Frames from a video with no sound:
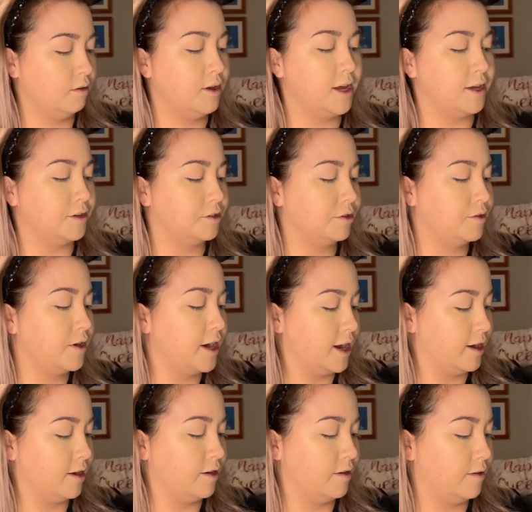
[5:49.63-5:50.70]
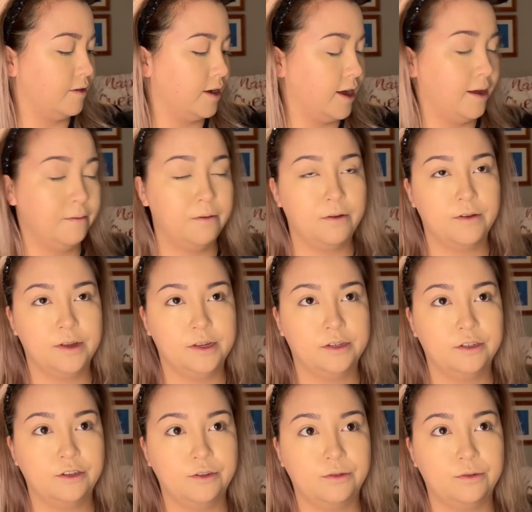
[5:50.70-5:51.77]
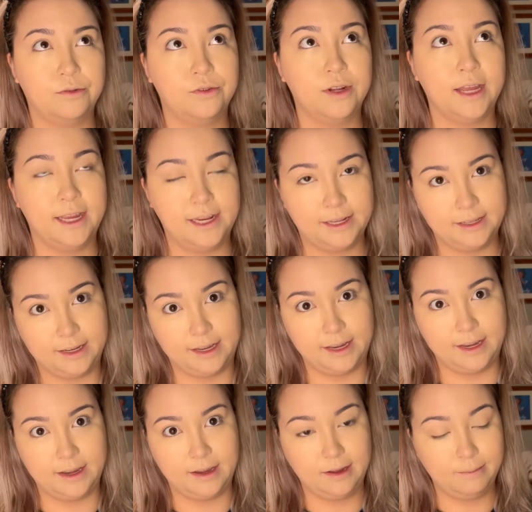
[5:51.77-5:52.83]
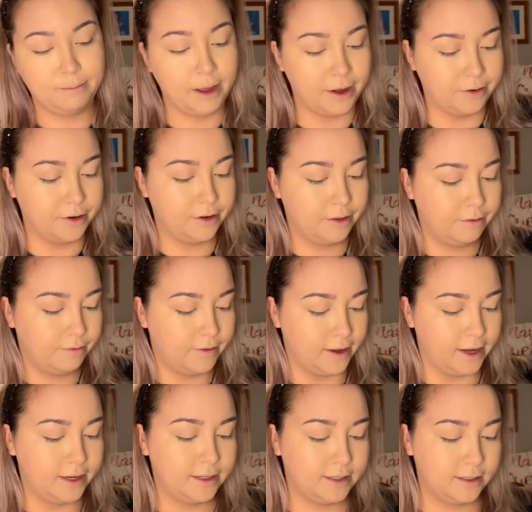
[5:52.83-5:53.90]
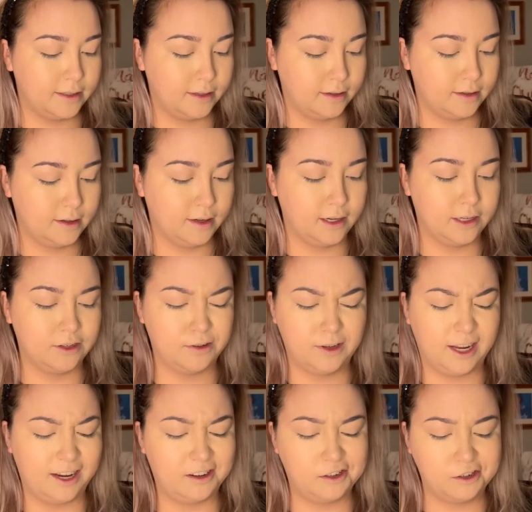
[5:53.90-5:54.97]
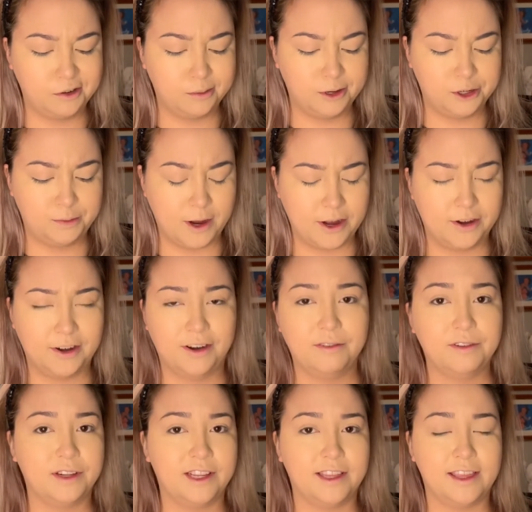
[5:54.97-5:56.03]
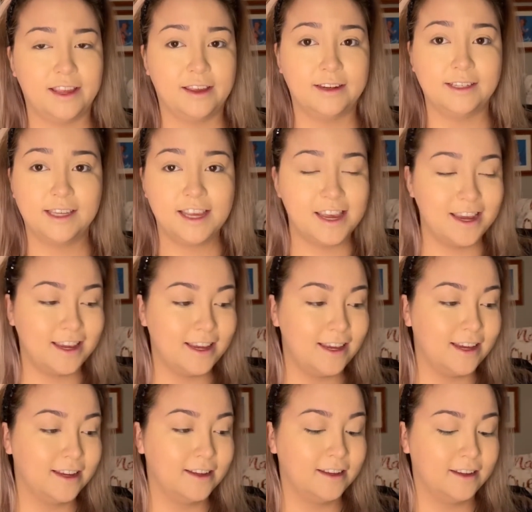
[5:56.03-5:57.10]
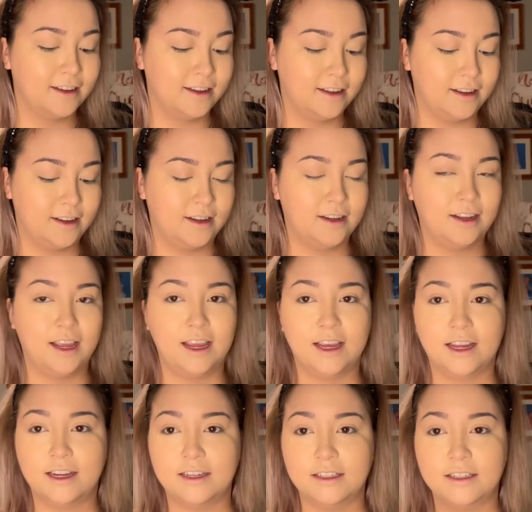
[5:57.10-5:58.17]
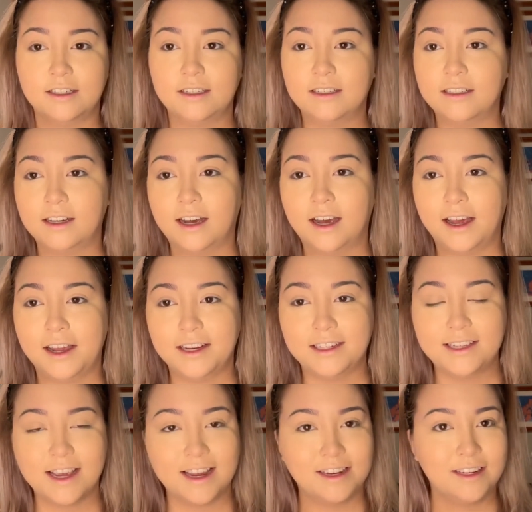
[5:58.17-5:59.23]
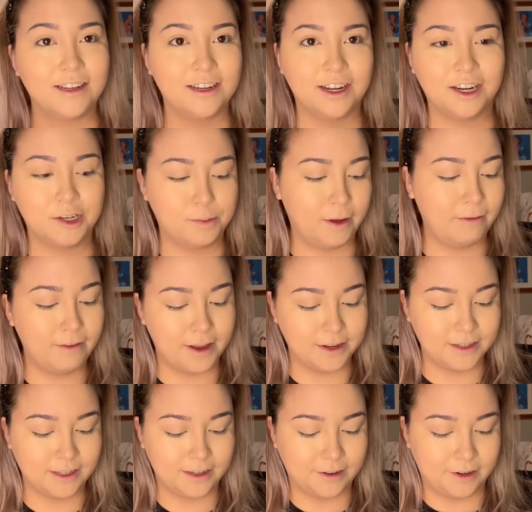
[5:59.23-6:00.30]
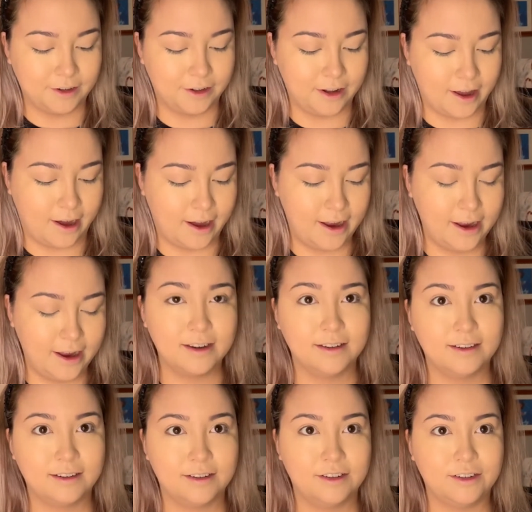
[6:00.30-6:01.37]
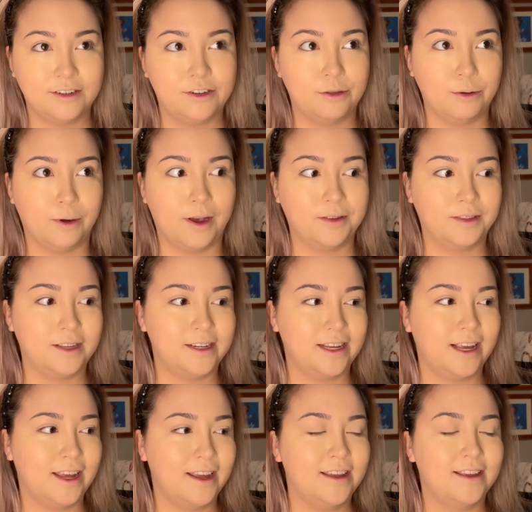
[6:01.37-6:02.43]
Okay, so now I'm going to lightly powder the face. Don't like too much powder, I feel like that gets cakey, and I tend to touch my face a lot throughout the day,